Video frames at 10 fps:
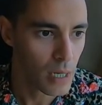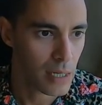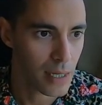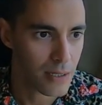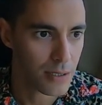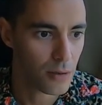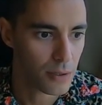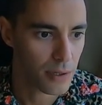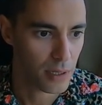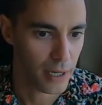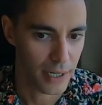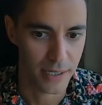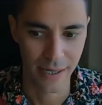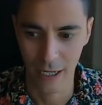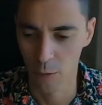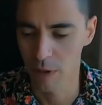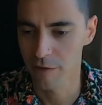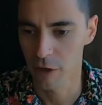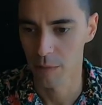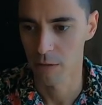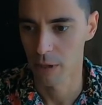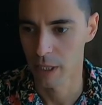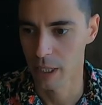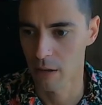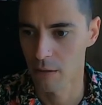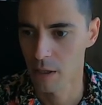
And that's the only thing that I can take away from it right now.